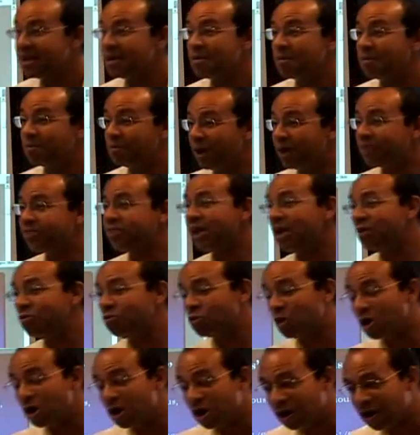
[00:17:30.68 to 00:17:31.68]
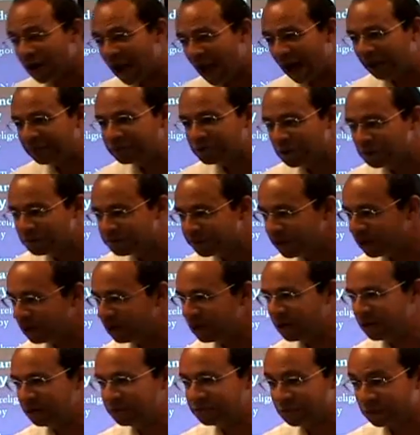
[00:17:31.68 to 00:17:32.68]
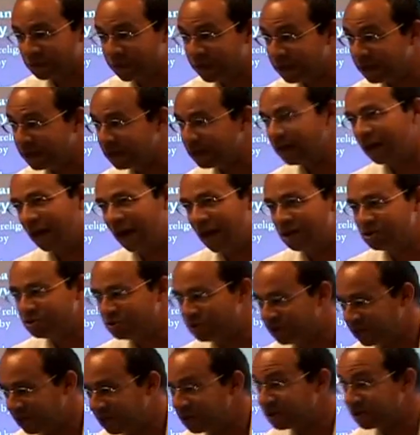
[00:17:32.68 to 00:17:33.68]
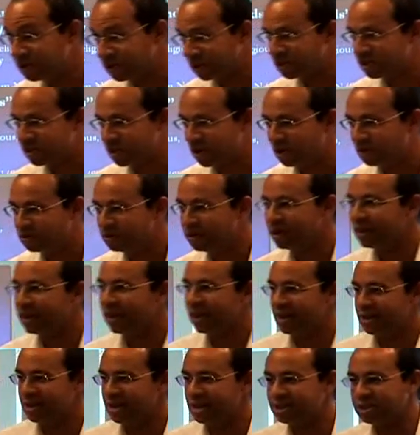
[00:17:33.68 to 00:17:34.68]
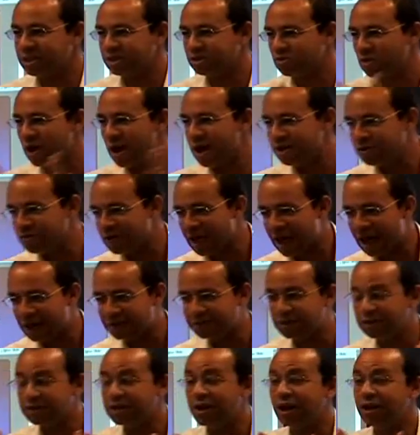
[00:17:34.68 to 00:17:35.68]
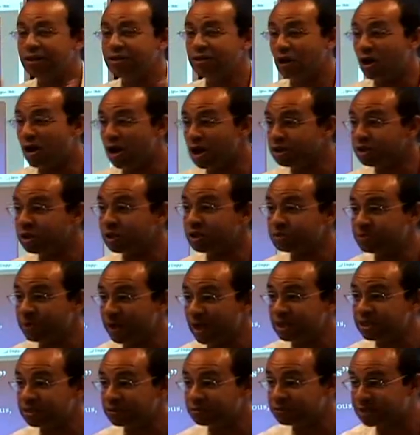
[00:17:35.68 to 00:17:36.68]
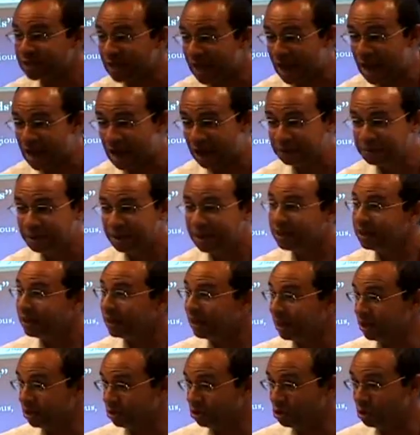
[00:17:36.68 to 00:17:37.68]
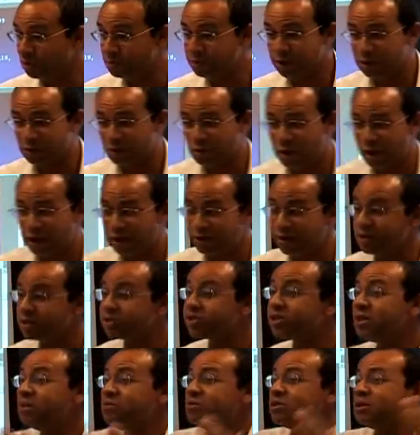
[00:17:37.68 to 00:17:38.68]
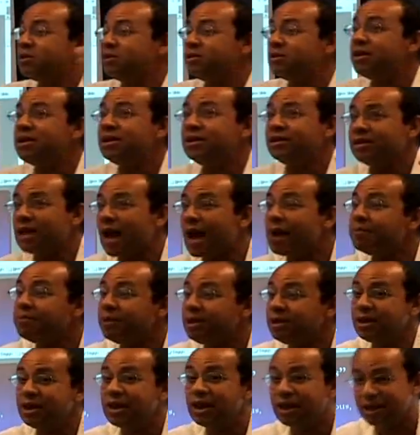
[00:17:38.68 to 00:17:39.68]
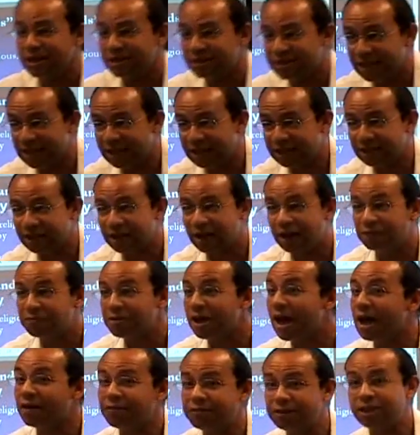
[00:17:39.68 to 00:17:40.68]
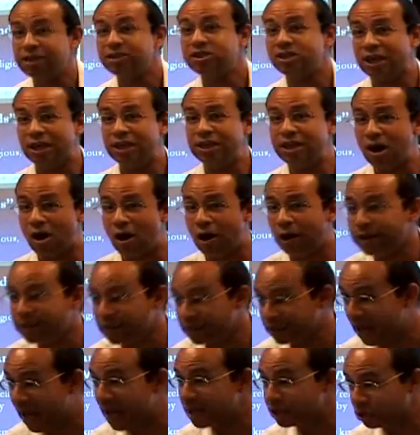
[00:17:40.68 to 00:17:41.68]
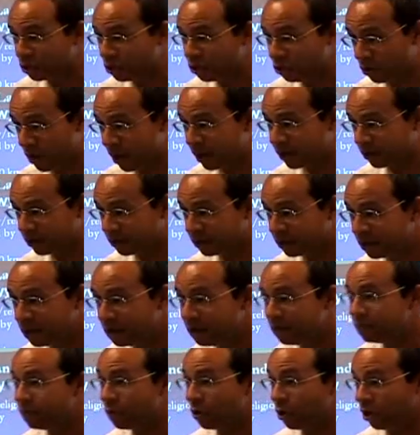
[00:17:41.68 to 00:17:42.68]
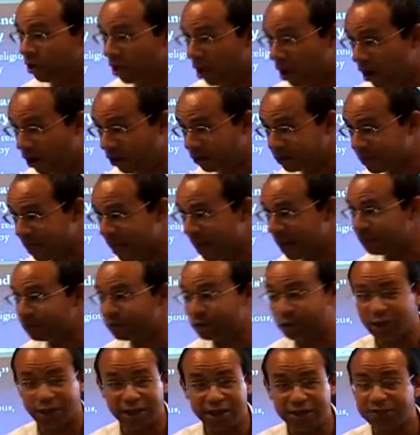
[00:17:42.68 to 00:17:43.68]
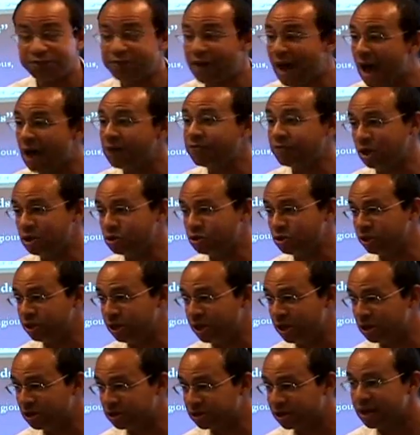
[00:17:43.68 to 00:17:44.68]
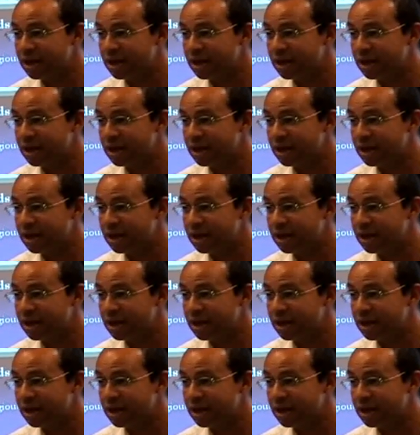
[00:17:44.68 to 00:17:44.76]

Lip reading: But they were after a period of 300 years or so. And this is why you have a large expanse of time in Nubia where there seems to not be anything of evidence in the archaeological record for a long time, for at least 500 years